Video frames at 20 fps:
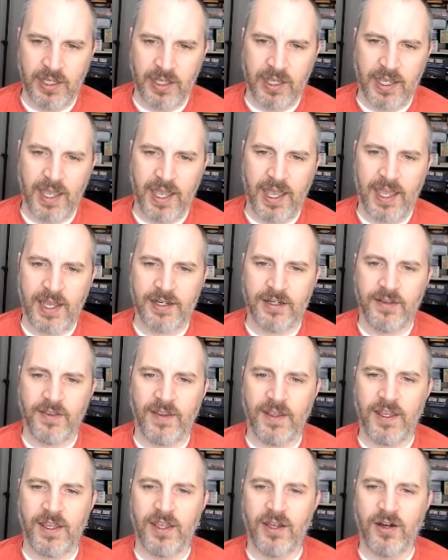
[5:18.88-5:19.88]
And
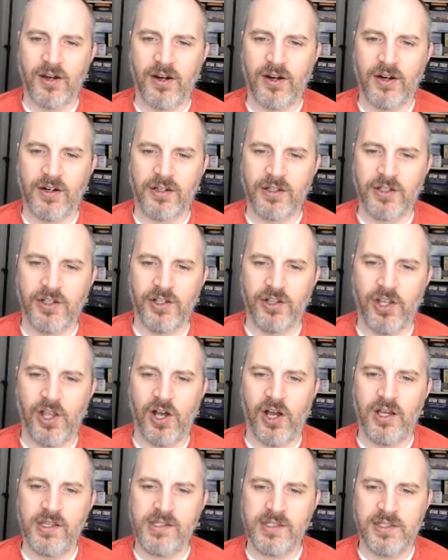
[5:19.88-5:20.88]
they are
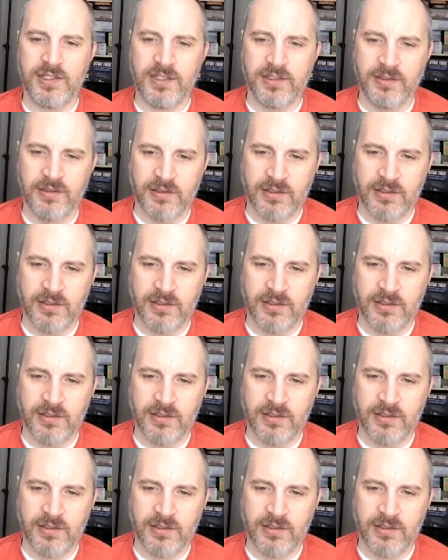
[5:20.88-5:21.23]
claws,